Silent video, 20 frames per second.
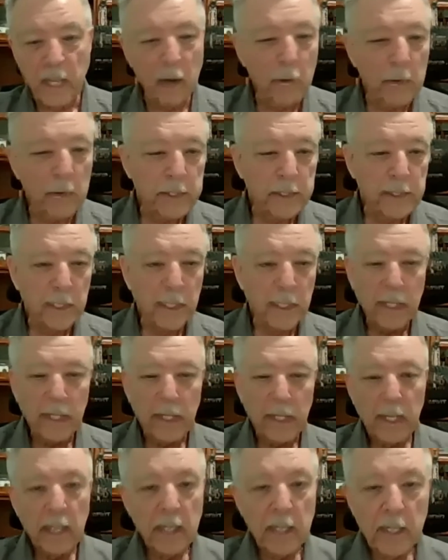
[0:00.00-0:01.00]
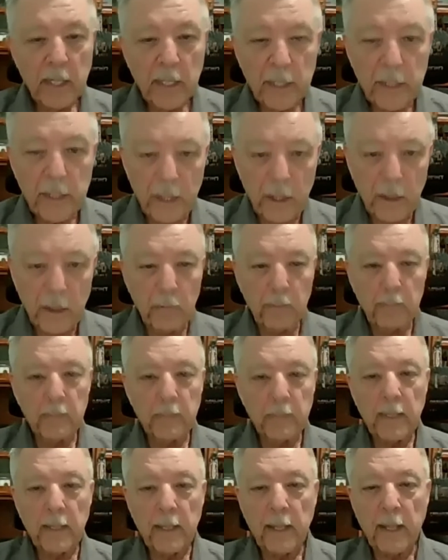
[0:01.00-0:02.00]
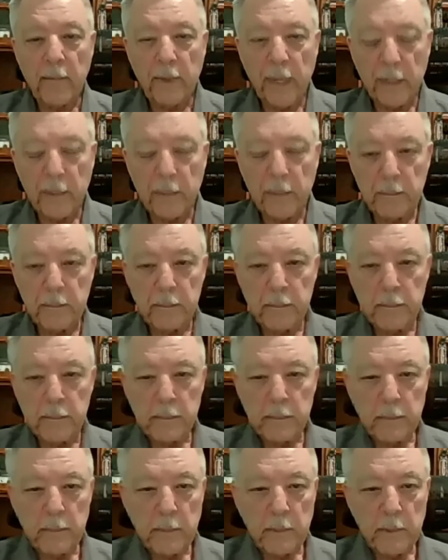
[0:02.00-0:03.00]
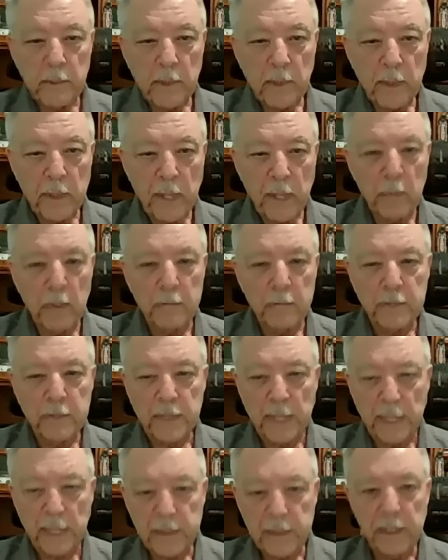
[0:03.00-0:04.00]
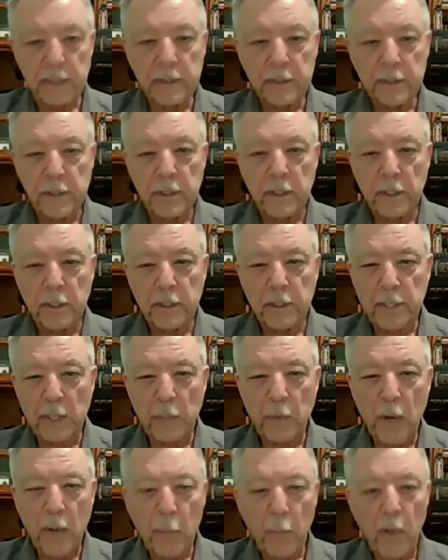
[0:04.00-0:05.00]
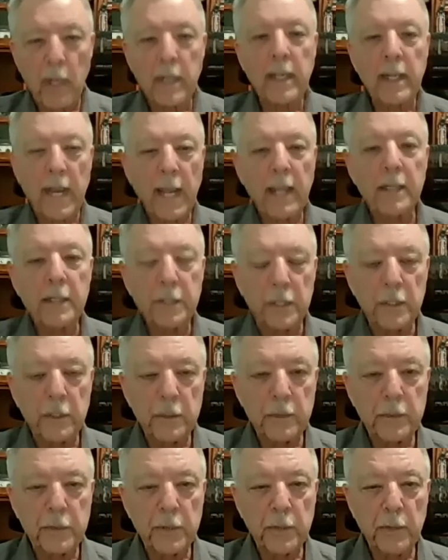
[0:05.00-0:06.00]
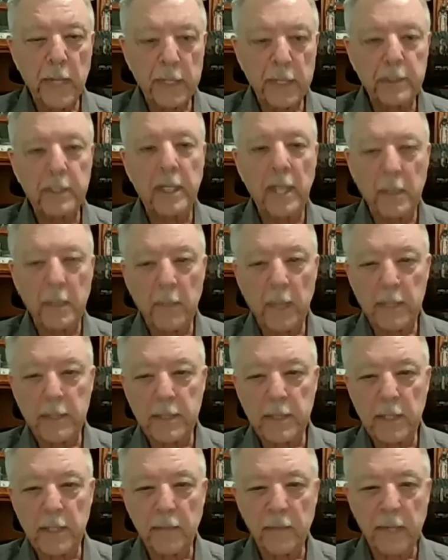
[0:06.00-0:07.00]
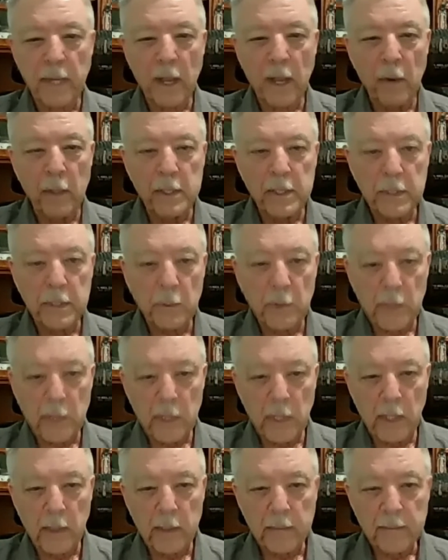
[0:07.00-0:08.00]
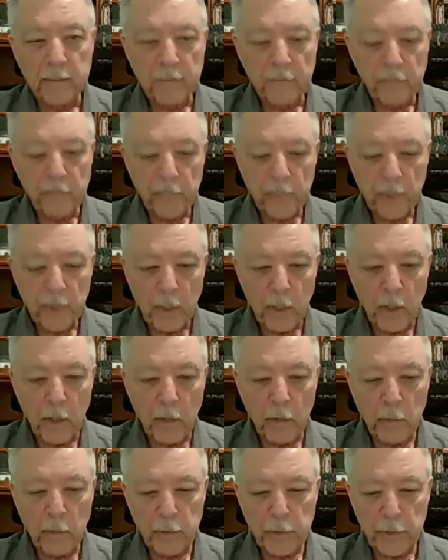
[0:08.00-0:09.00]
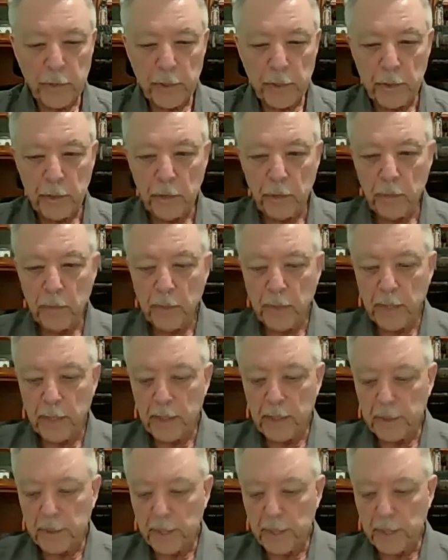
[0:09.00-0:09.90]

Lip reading: And I always, I've had a number of citizens, just say, well, what can I do to educate myself? And I always say, well, look, go to the